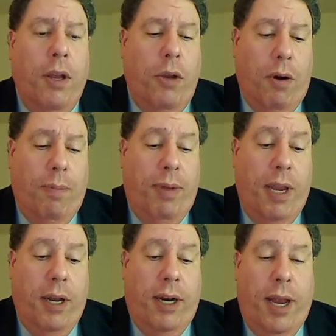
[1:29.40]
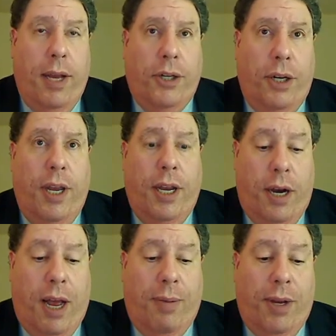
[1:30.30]
European and Asian
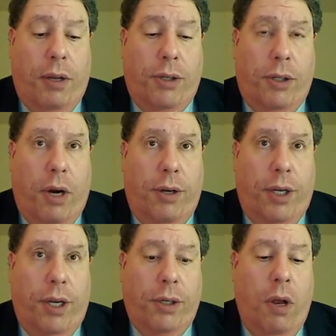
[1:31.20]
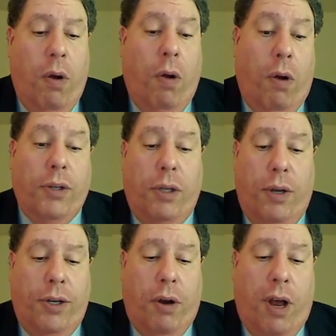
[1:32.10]
economic uncertainties
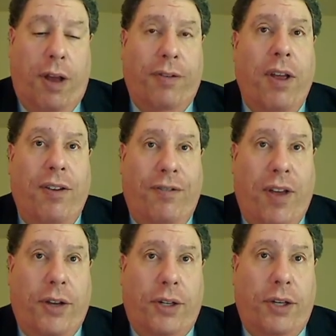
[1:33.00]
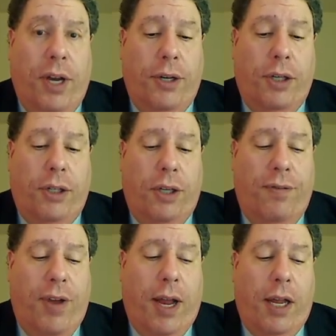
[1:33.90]
also drive fast changes in
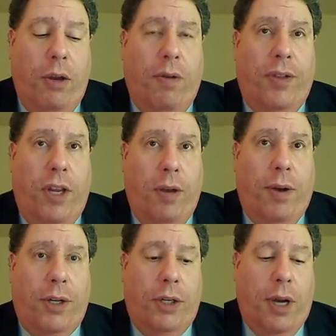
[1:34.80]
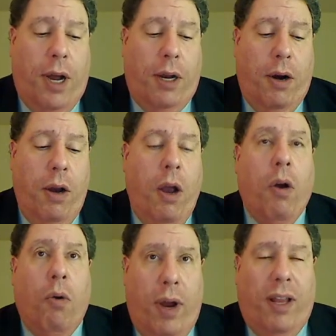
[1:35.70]
the value of the U.S. dollar
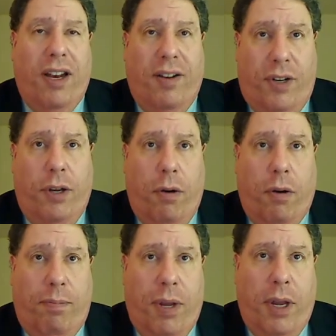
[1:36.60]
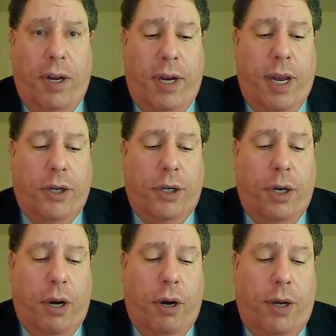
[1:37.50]
relative to European and
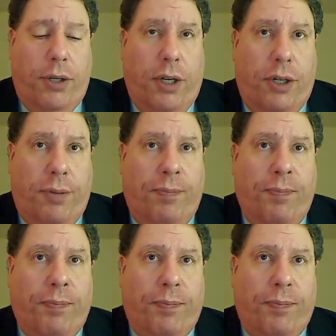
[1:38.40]
Asian currencies.